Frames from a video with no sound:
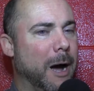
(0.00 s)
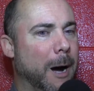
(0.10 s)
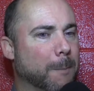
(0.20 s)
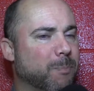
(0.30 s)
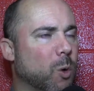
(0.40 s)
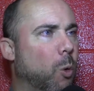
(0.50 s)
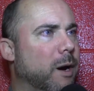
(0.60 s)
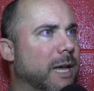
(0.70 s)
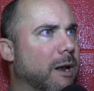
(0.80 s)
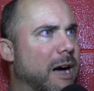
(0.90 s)
Um, we're
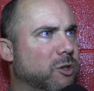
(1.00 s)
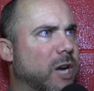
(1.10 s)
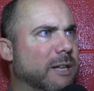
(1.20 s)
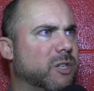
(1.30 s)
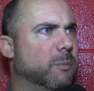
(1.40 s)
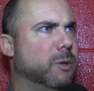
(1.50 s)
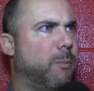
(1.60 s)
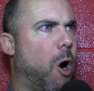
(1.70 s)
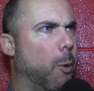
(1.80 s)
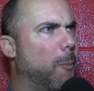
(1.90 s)
going to get a lot of shots up tomorrow.